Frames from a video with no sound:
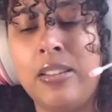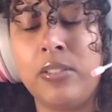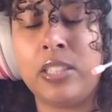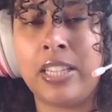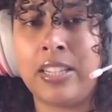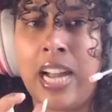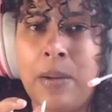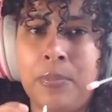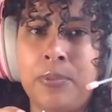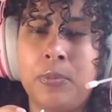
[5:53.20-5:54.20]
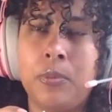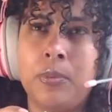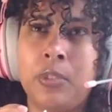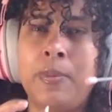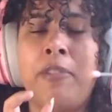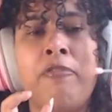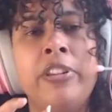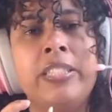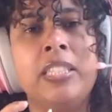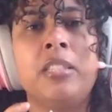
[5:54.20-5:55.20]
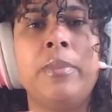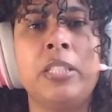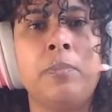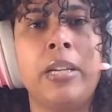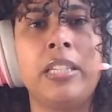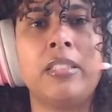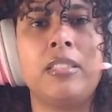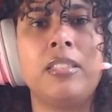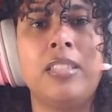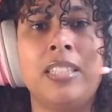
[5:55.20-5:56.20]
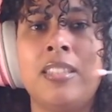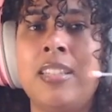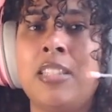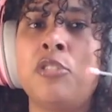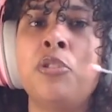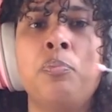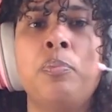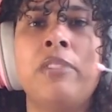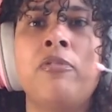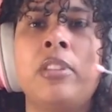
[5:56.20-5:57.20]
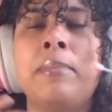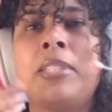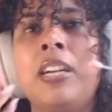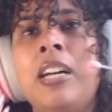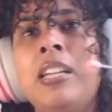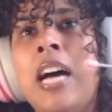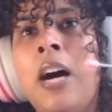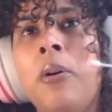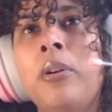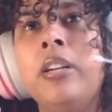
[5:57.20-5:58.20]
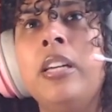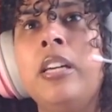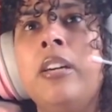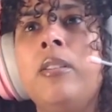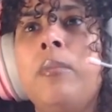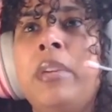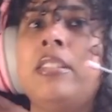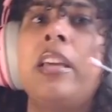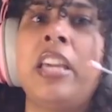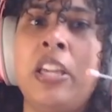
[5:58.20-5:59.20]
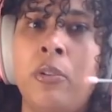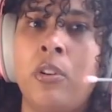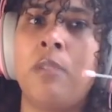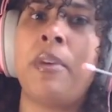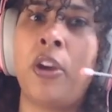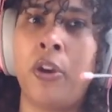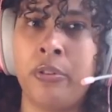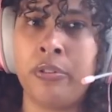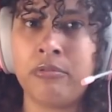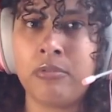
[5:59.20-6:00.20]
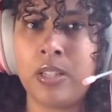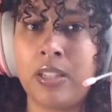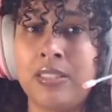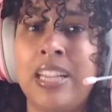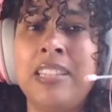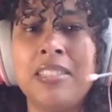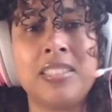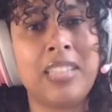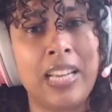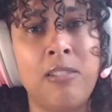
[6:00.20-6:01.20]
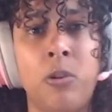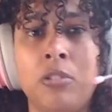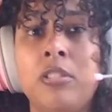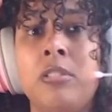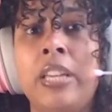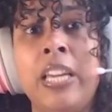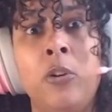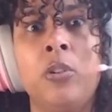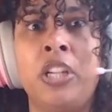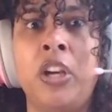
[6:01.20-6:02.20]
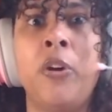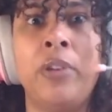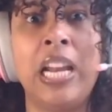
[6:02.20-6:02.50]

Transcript: the gap was about 3 centimeters big. They said that's too big for them to allow me to heal on my own. Tendons take long to heal on their own